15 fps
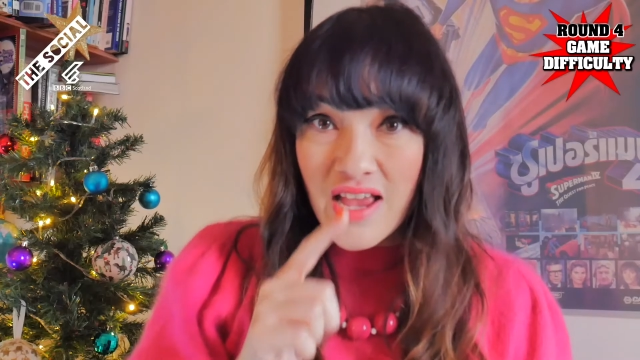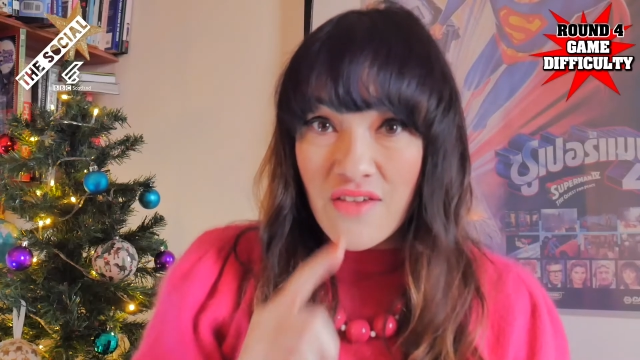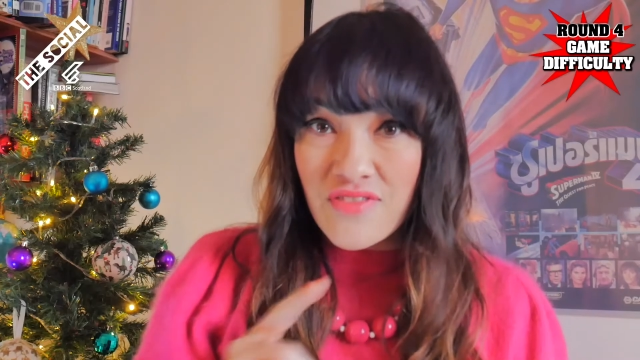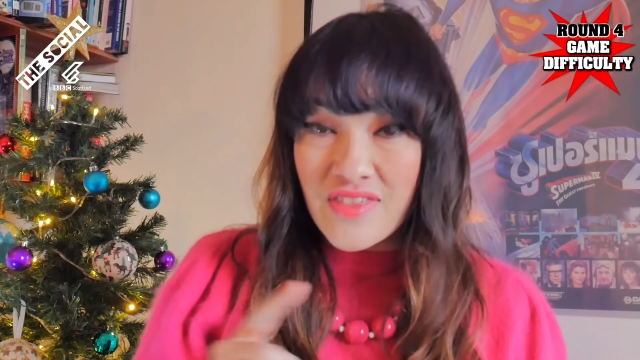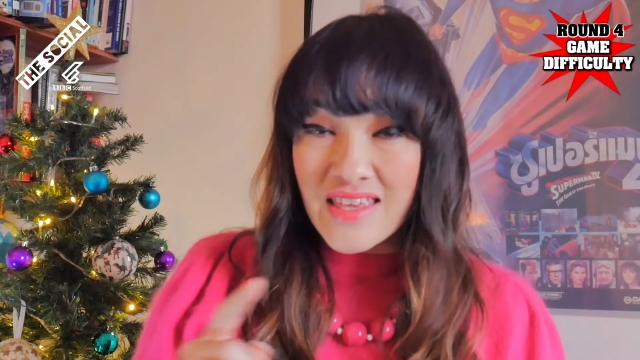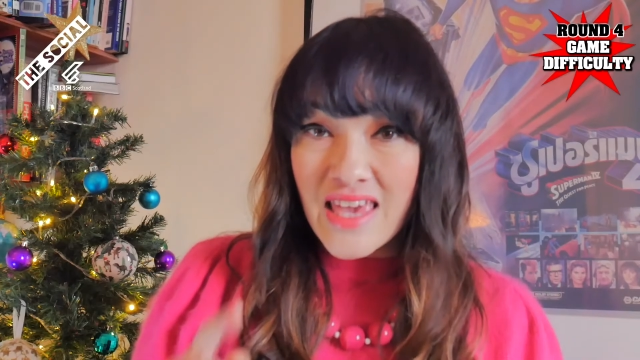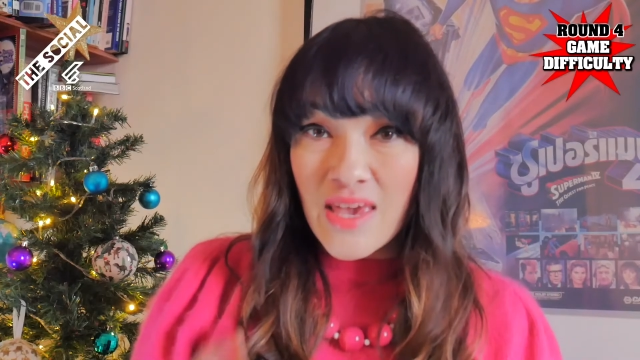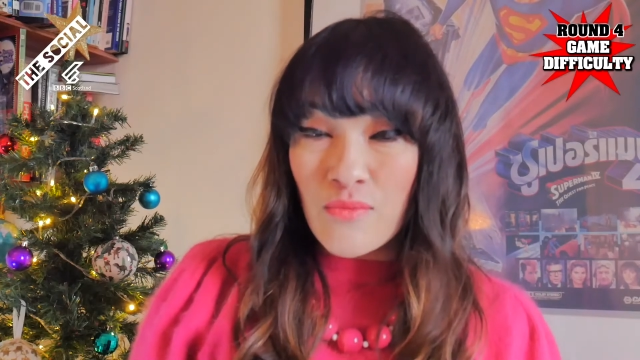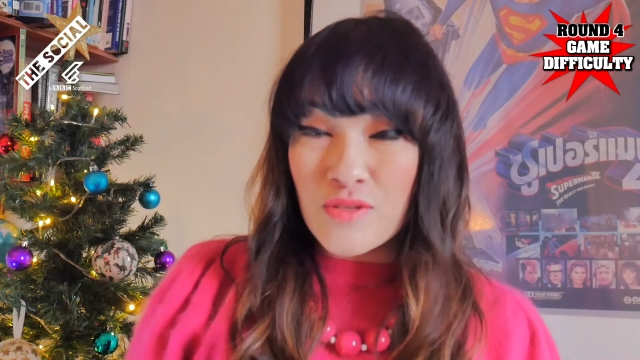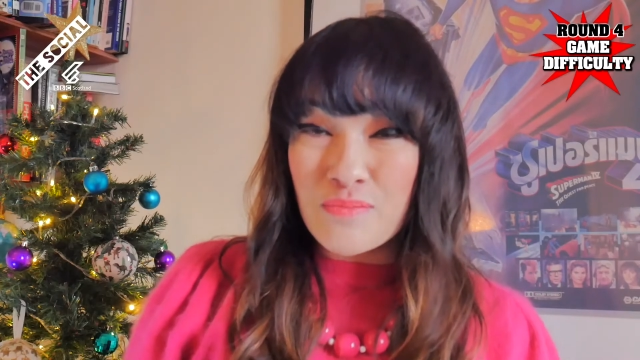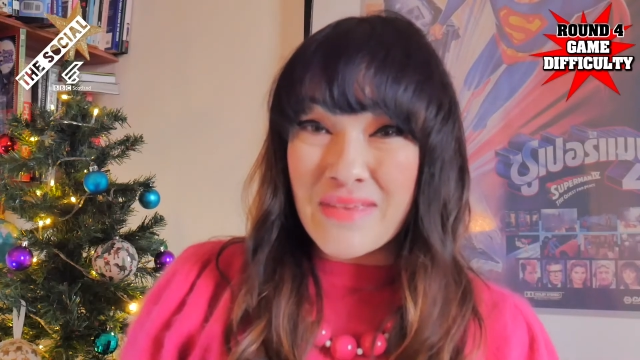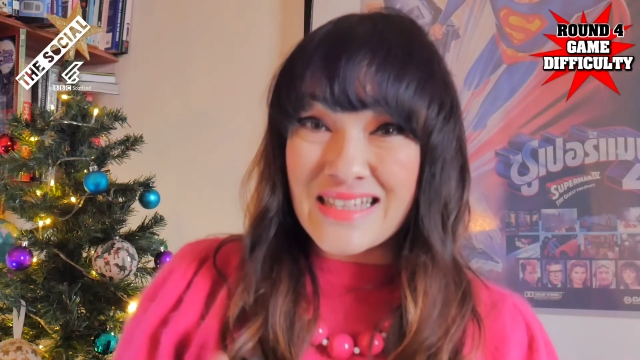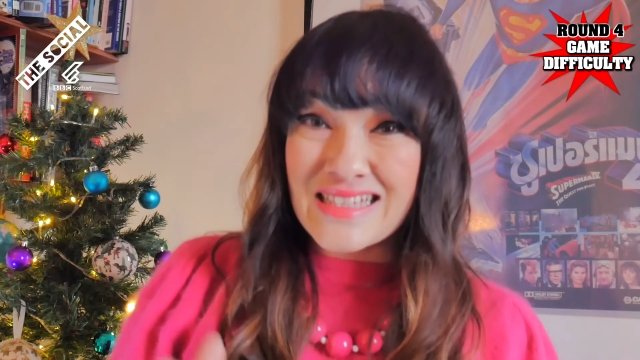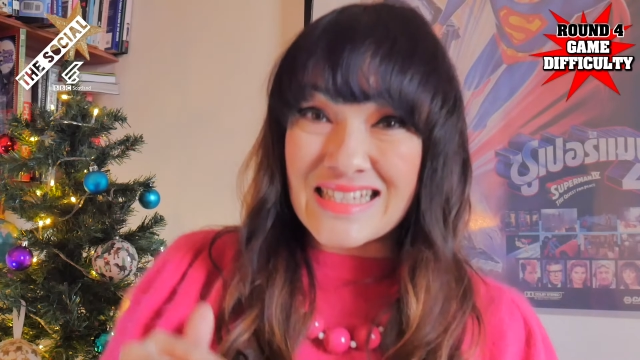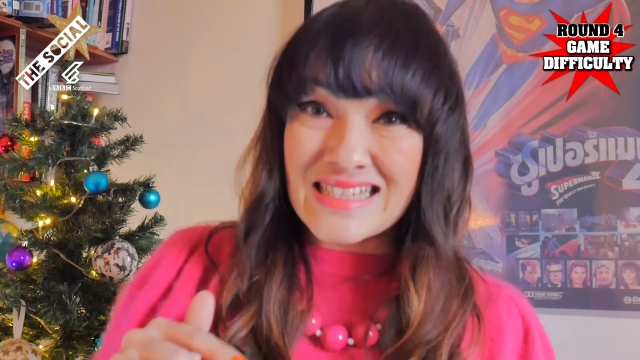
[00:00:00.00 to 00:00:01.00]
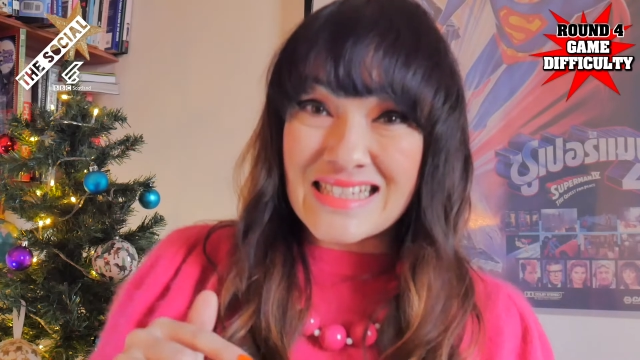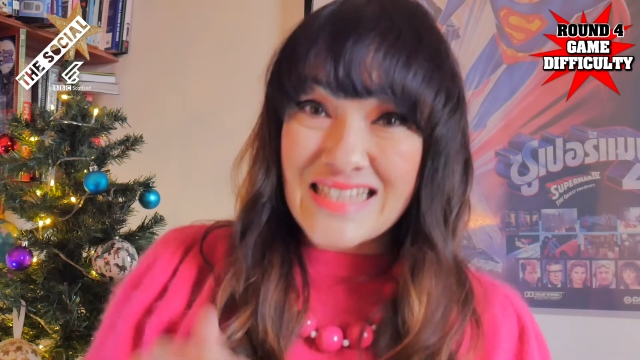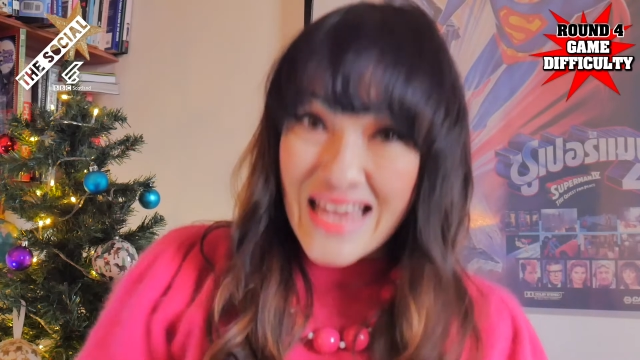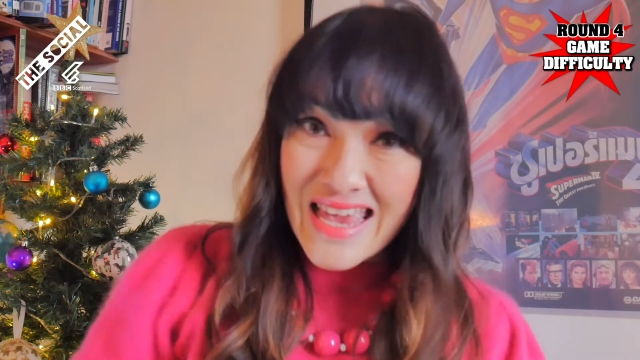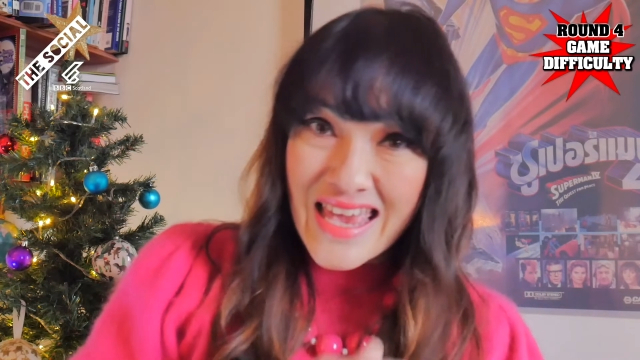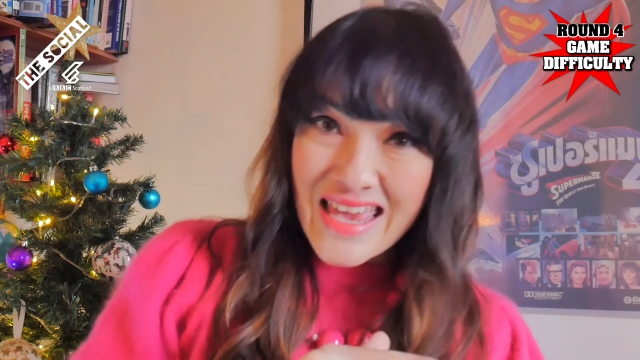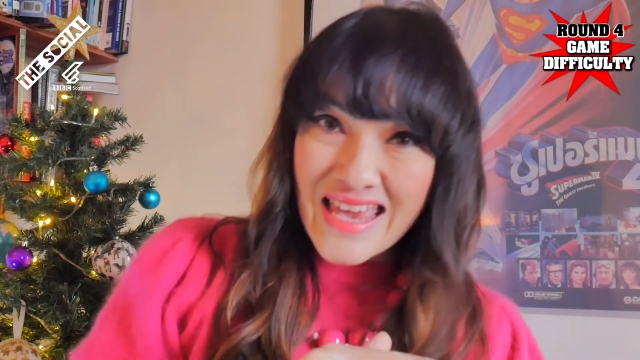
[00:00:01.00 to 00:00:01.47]
if the game was made
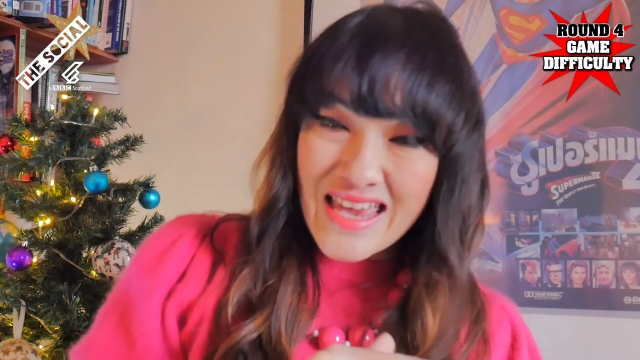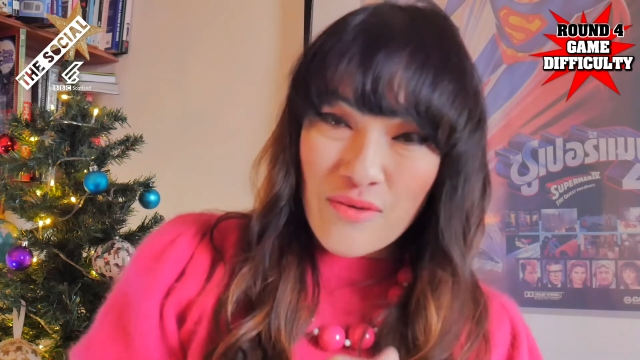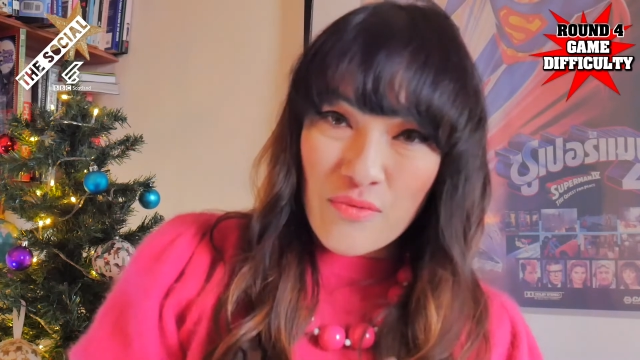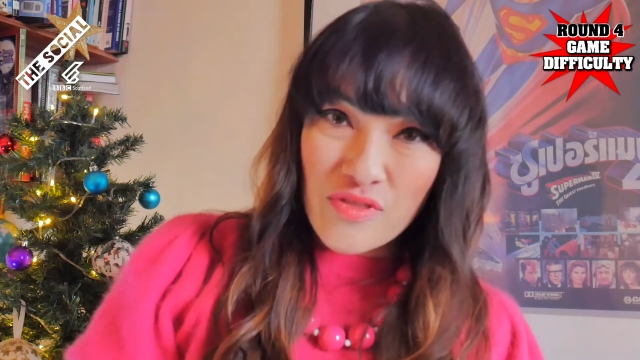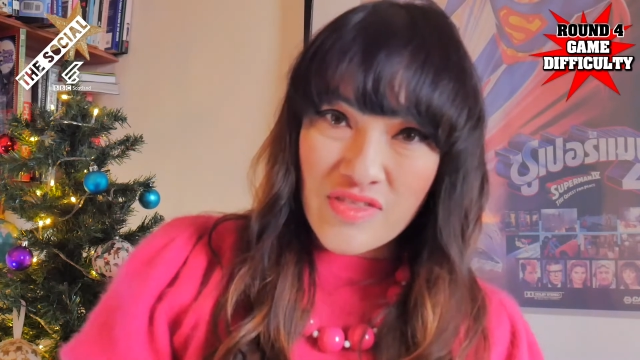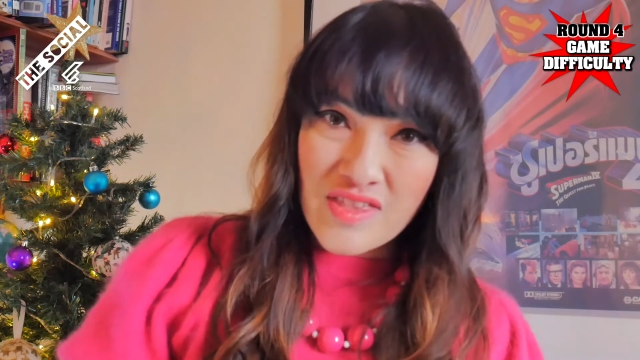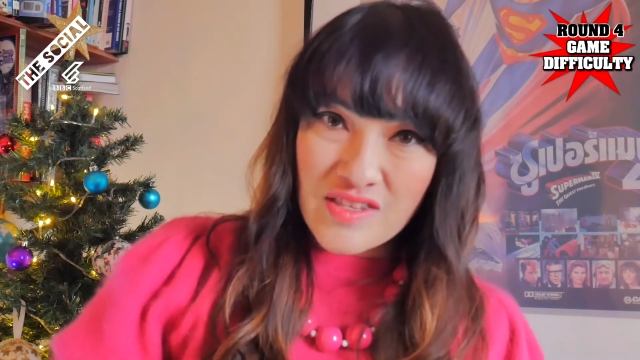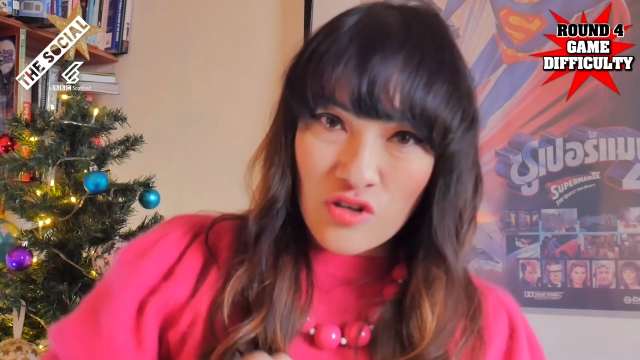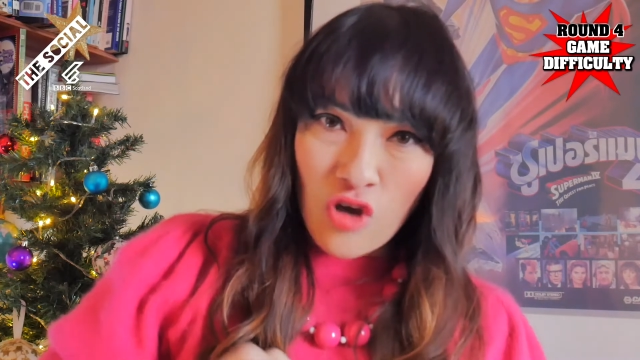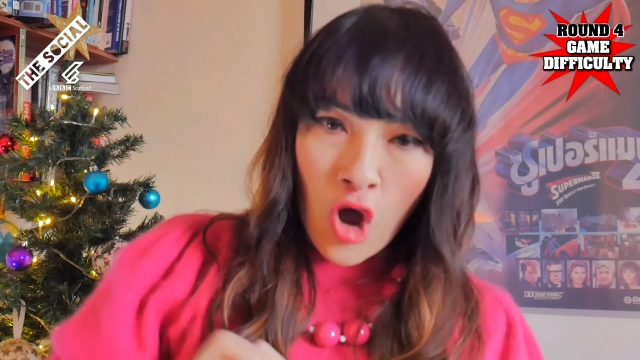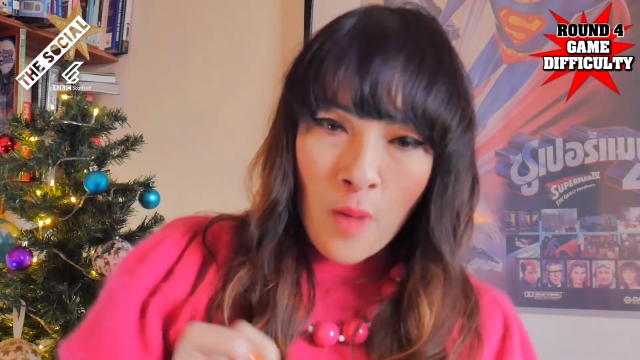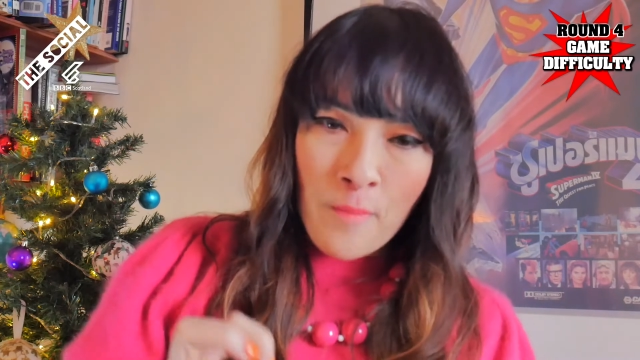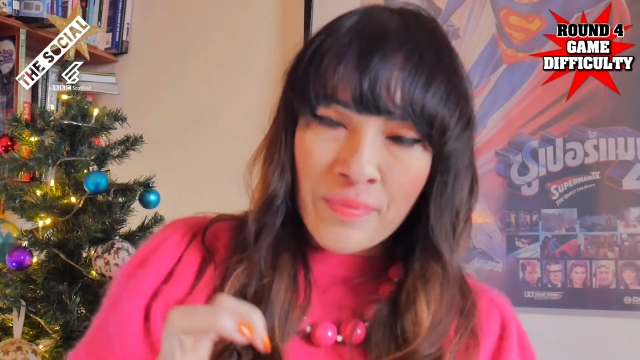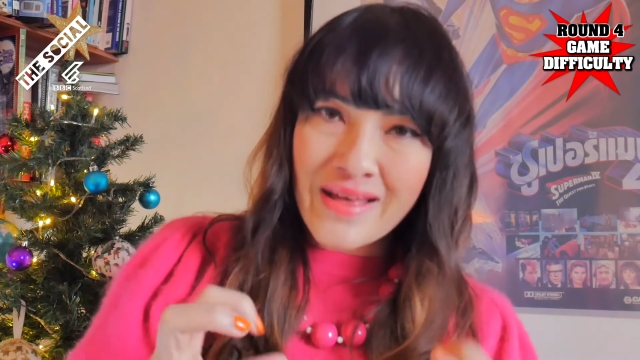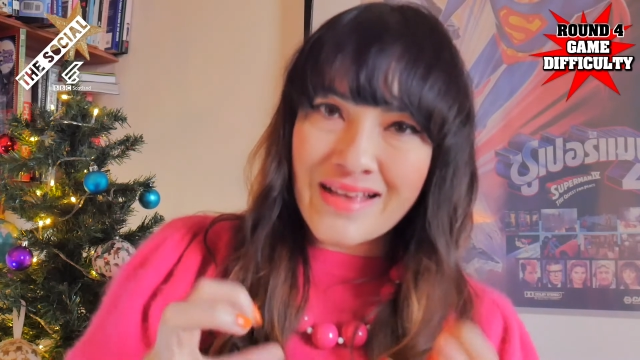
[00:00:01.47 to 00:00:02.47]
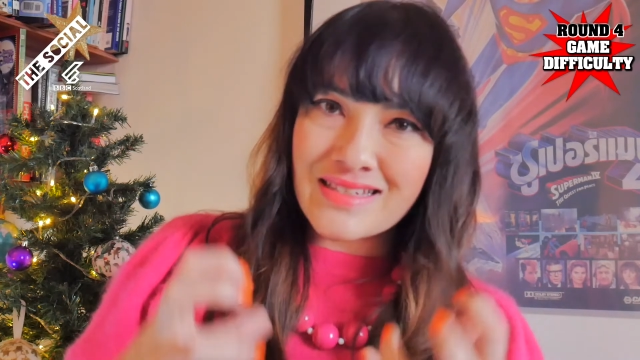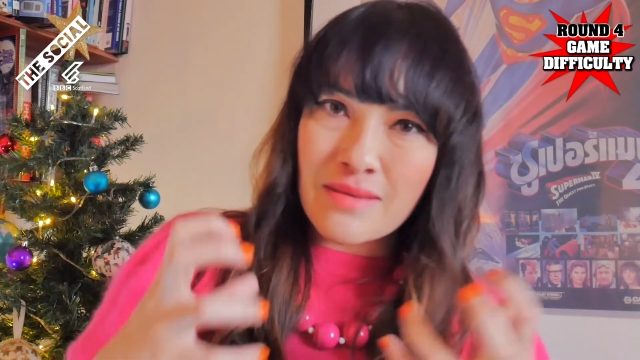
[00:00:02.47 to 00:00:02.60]
today with these complex,